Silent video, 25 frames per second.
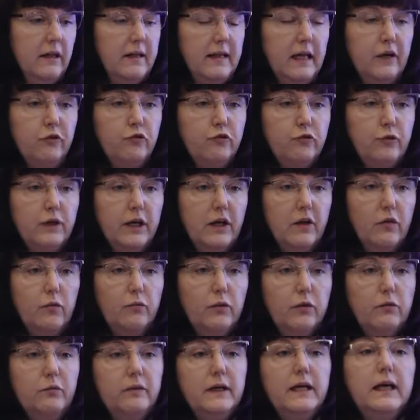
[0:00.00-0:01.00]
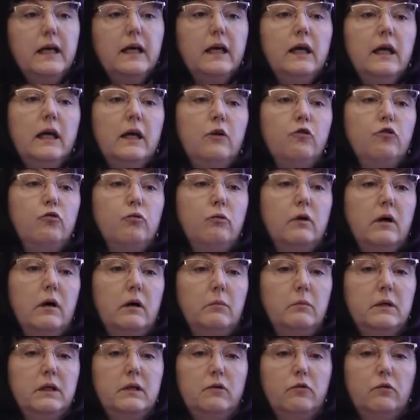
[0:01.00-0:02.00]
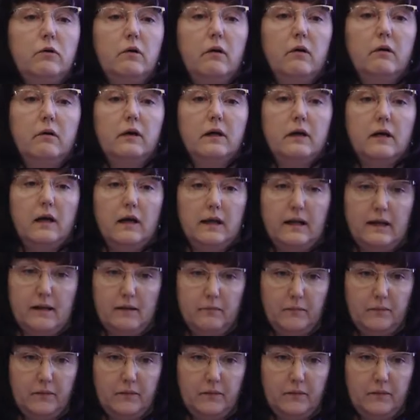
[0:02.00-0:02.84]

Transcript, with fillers: centuries were very keen to come and to conquer us.